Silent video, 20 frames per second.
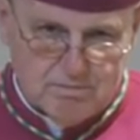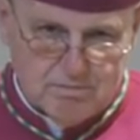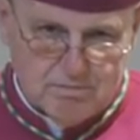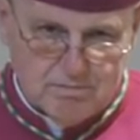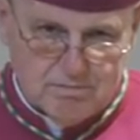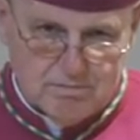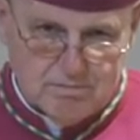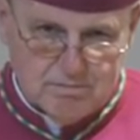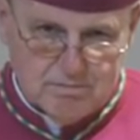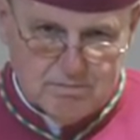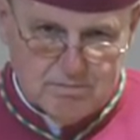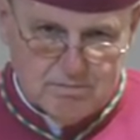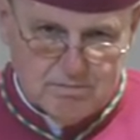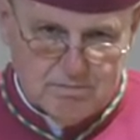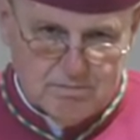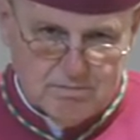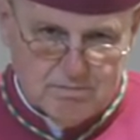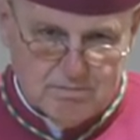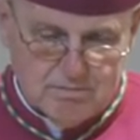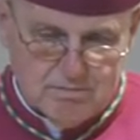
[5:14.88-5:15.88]

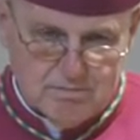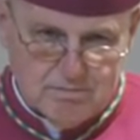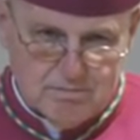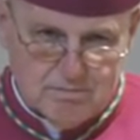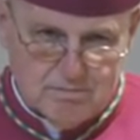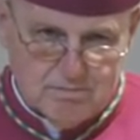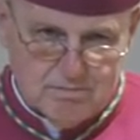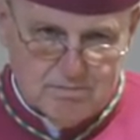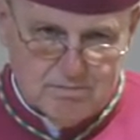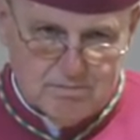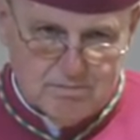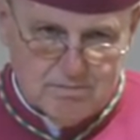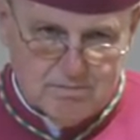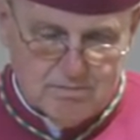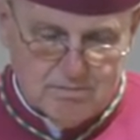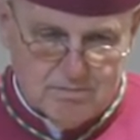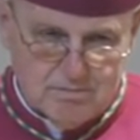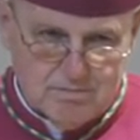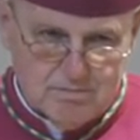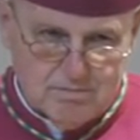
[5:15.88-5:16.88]

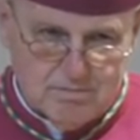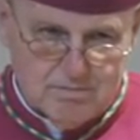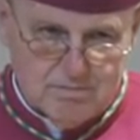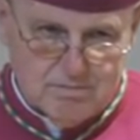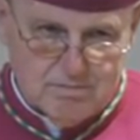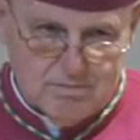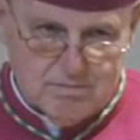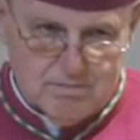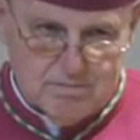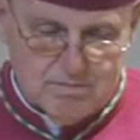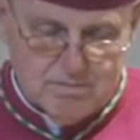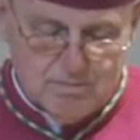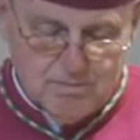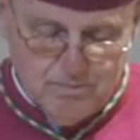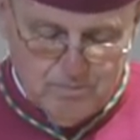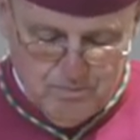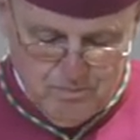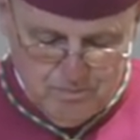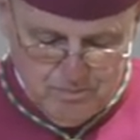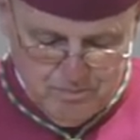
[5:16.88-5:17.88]

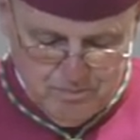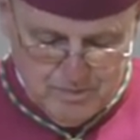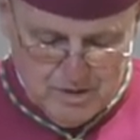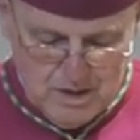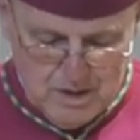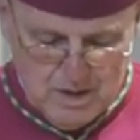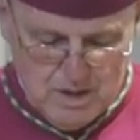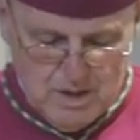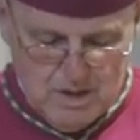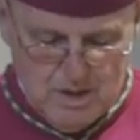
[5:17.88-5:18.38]
(silence)